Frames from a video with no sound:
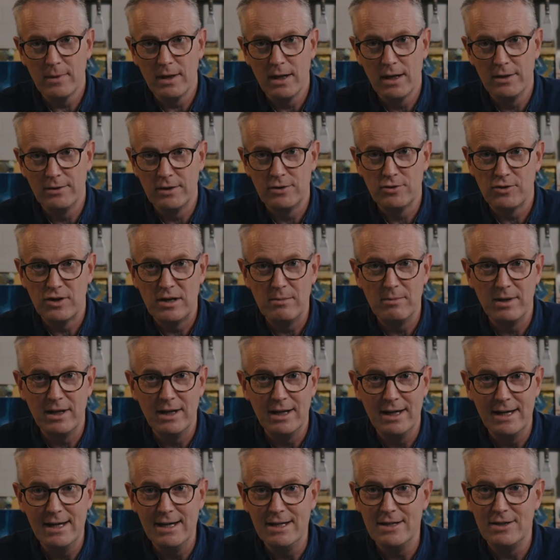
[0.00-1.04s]
It's
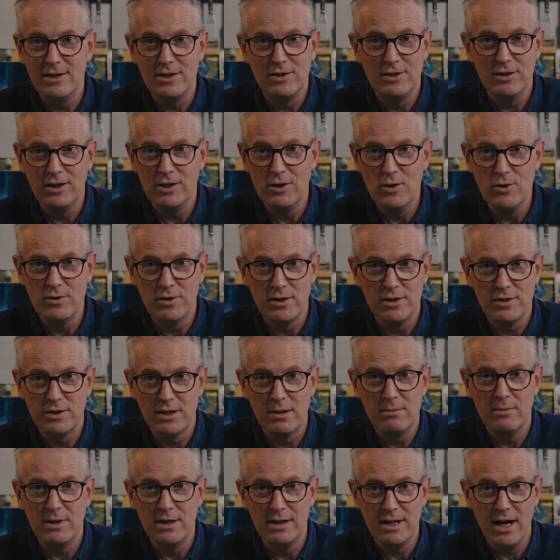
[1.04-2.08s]
extremely easy to use. It's
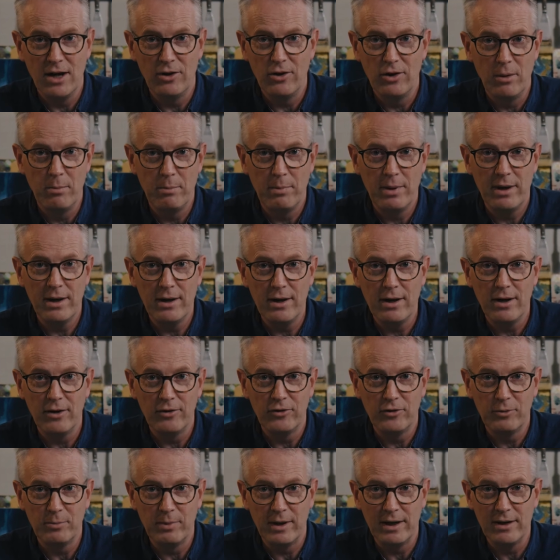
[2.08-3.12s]
simply done on a
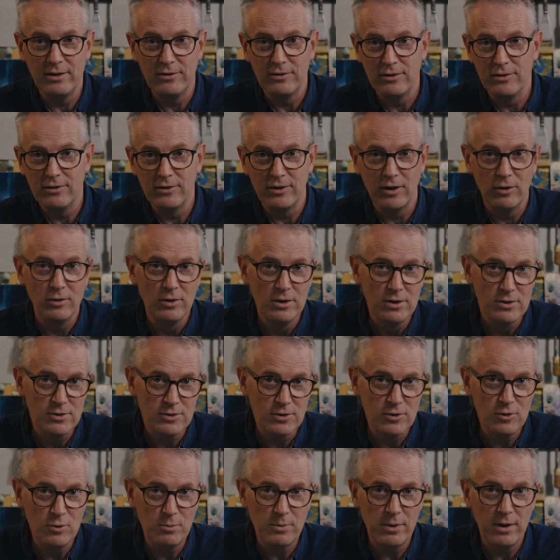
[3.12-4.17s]
parts basis, so
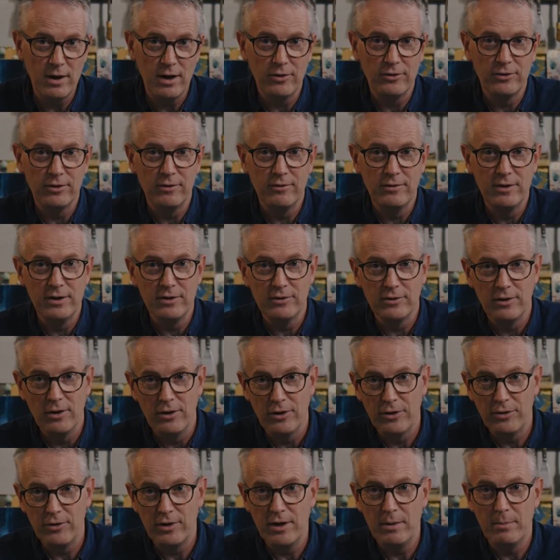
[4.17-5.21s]
2 parts of this and
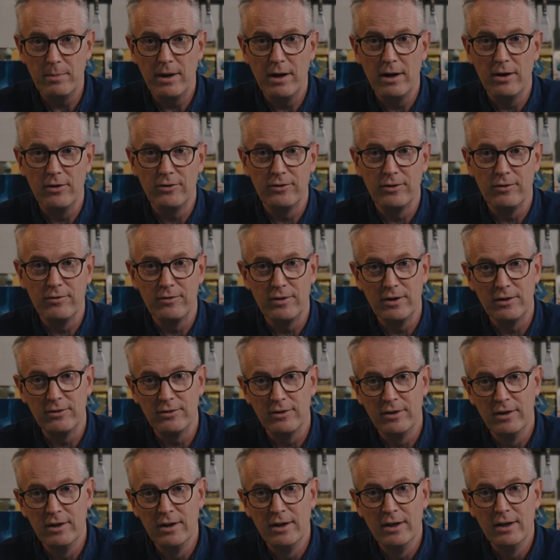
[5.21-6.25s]
3 parts of
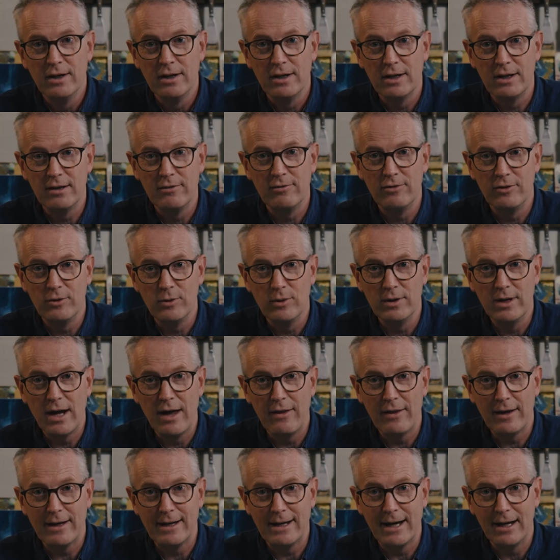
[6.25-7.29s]
this gives you
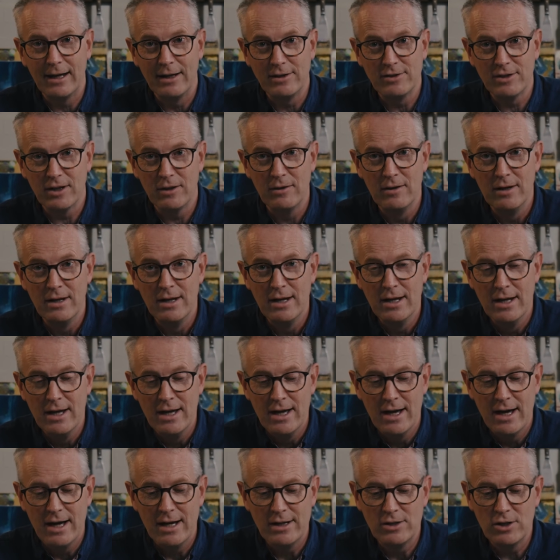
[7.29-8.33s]
another colour. So
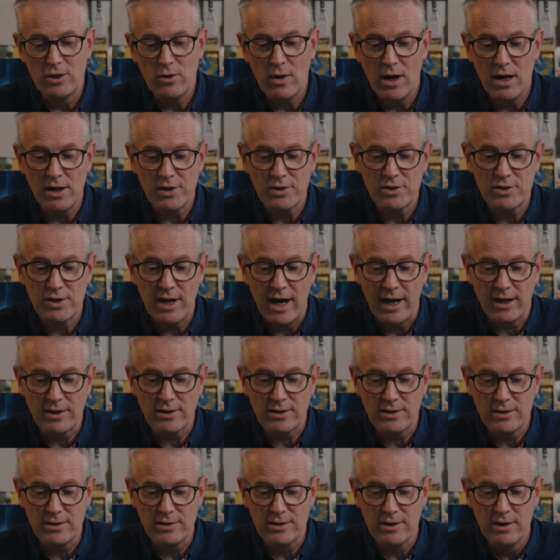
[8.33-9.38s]
do ask
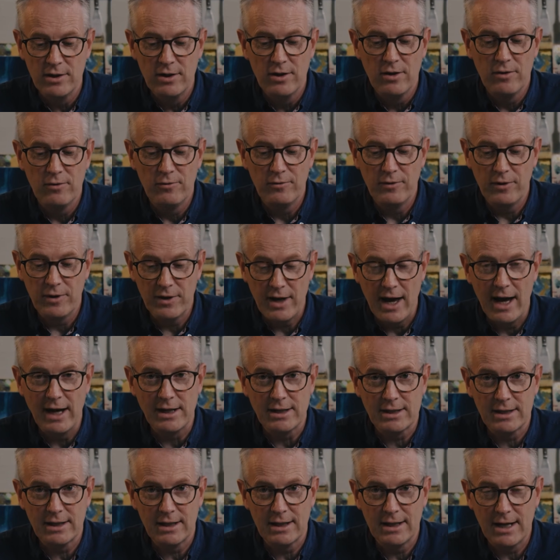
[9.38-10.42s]
Jackson's for
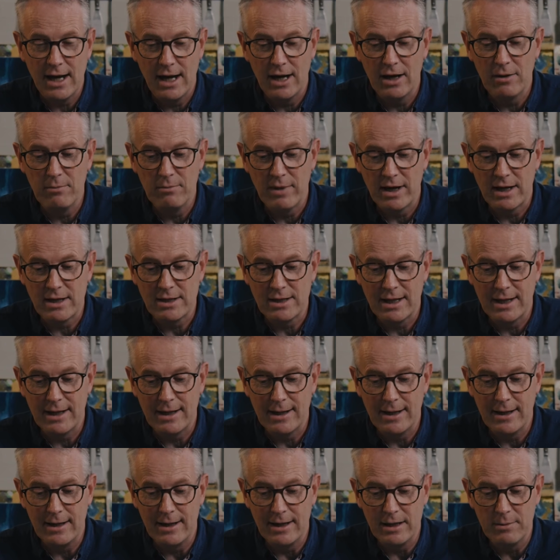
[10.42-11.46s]
that colour mixing
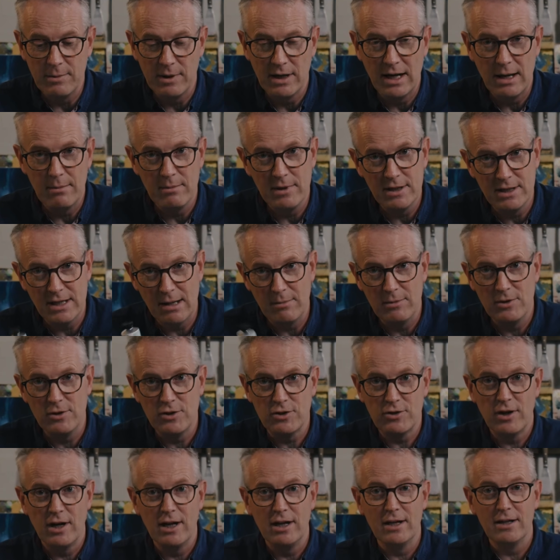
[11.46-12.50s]
guide. But let me
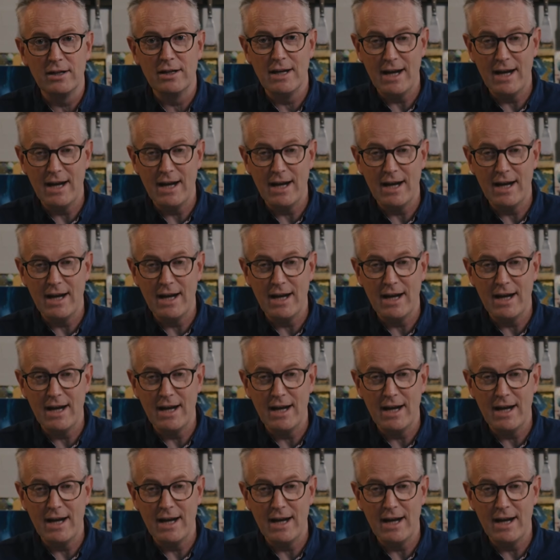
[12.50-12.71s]
demonstrate